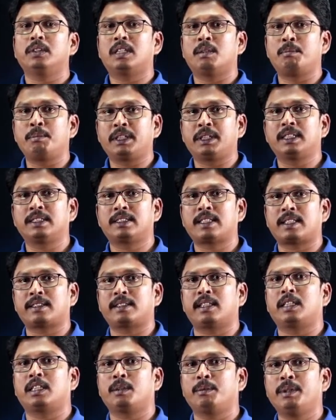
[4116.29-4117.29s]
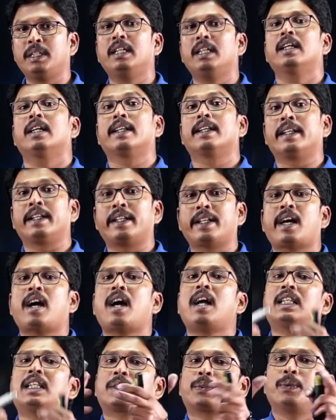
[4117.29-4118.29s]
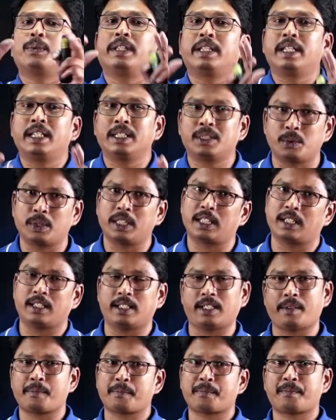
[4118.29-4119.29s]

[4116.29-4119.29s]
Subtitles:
the machines are said to be not swinging together.